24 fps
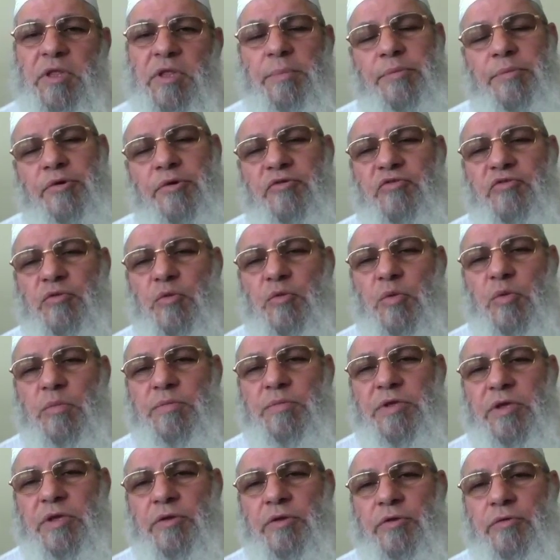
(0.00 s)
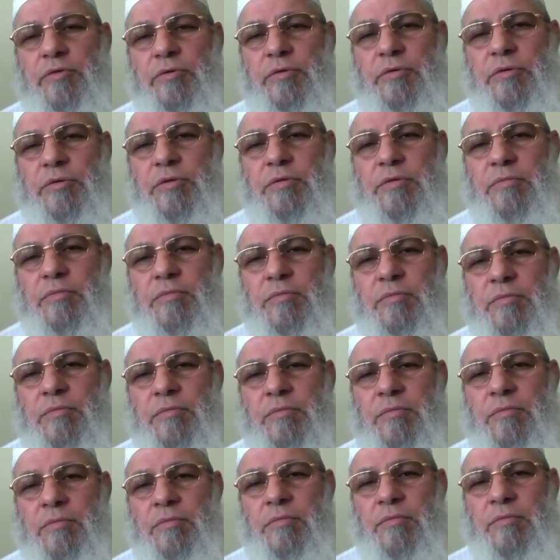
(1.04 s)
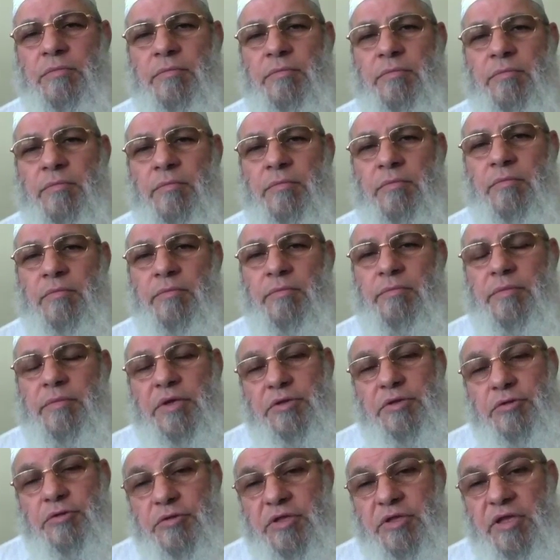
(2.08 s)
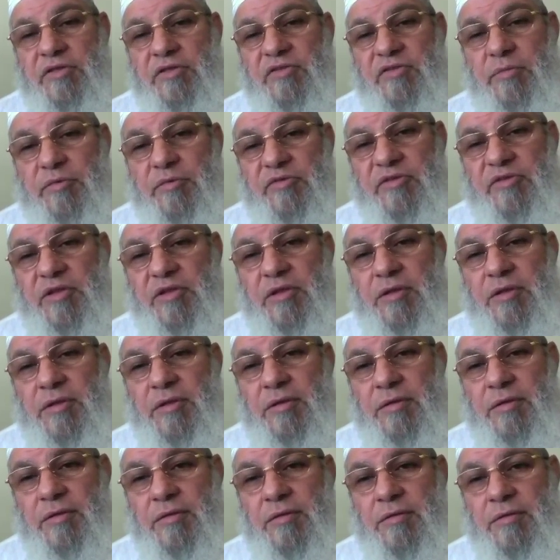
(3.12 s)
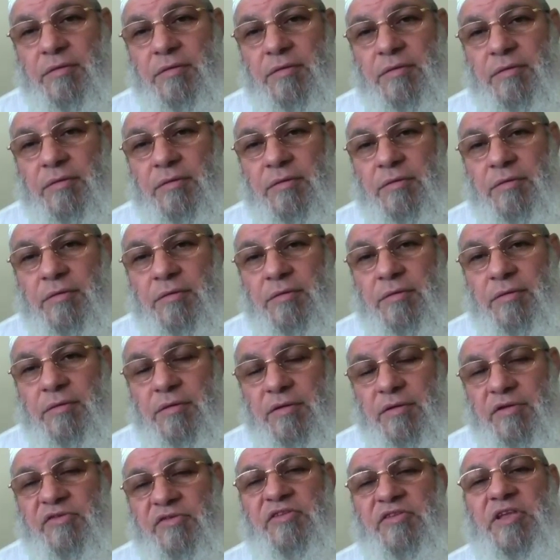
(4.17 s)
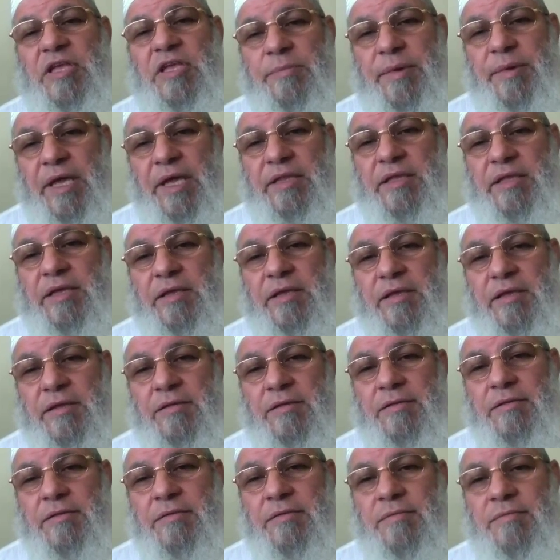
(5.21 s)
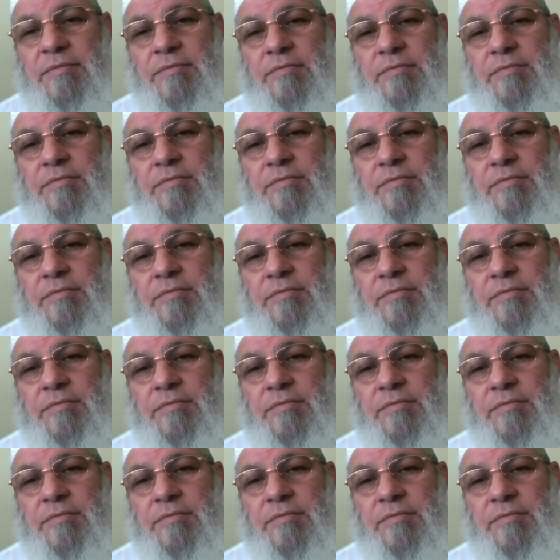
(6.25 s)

The person will be cured but today is missing, is Iman again.